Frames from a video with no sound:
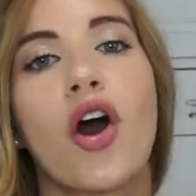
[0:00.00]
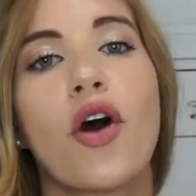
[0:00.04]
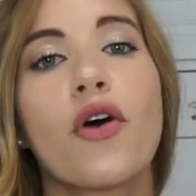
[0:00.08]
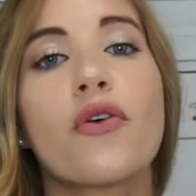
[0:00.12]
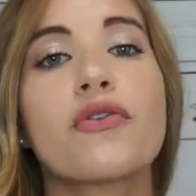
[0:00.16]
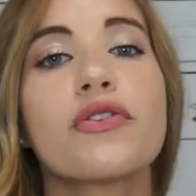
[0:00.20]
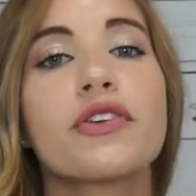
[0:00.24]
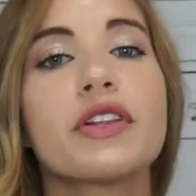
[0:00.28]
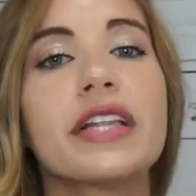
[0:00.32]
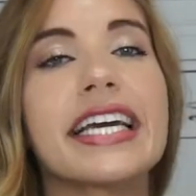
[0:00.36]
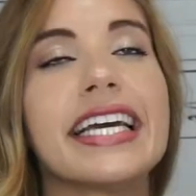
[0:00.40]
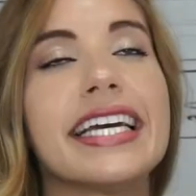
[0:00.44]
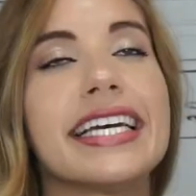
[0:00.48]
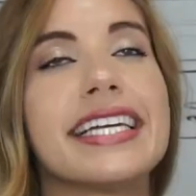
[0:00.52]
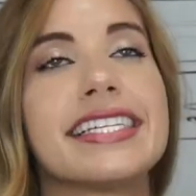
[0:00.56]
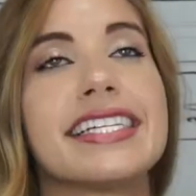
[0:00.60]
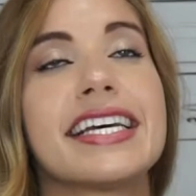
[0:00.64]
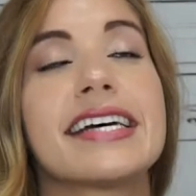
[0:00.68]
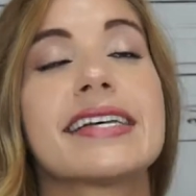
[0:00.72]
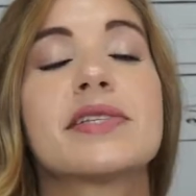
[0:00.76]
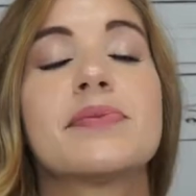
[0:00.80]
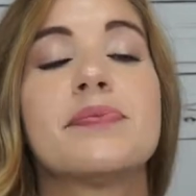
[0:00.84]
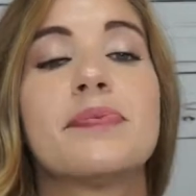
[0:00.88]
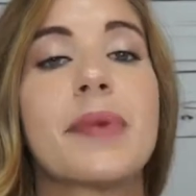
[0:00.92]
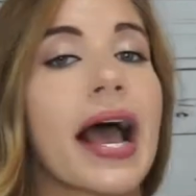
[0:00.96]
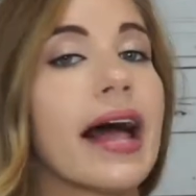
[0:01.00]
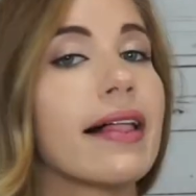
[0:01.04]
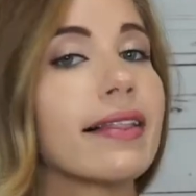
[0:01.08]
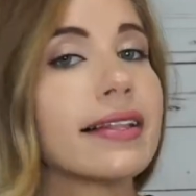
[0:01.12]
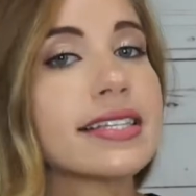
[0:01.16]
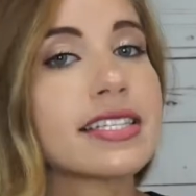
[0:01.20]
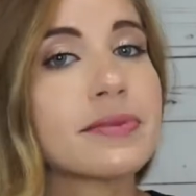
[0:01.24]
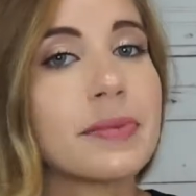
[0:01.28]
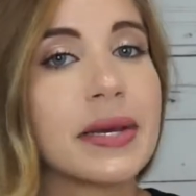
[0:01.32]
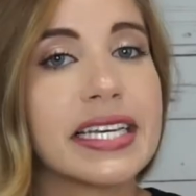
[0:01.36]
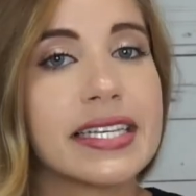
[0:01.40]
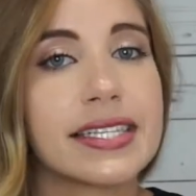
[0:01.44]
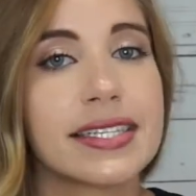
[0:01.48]
Hopefully it does
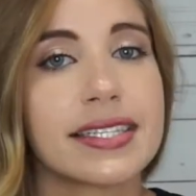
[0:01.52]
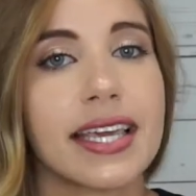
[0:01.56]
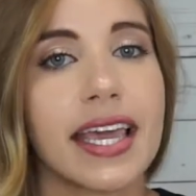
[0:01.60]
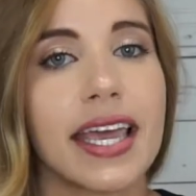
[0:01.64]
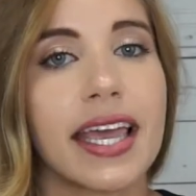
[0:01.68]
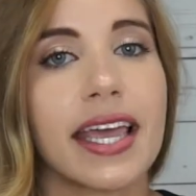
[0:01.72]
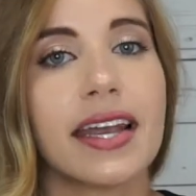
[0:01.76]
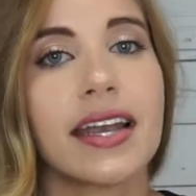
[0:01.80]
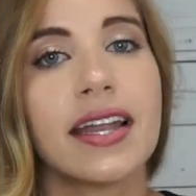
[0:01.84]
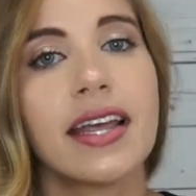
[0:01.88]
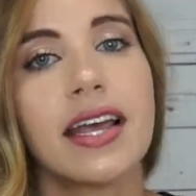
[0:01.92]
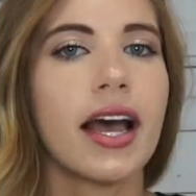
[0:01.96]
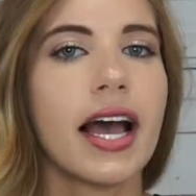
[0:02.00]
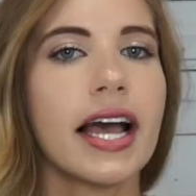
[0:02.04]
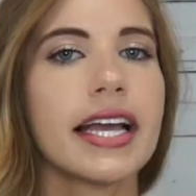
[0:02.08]
balance my skin.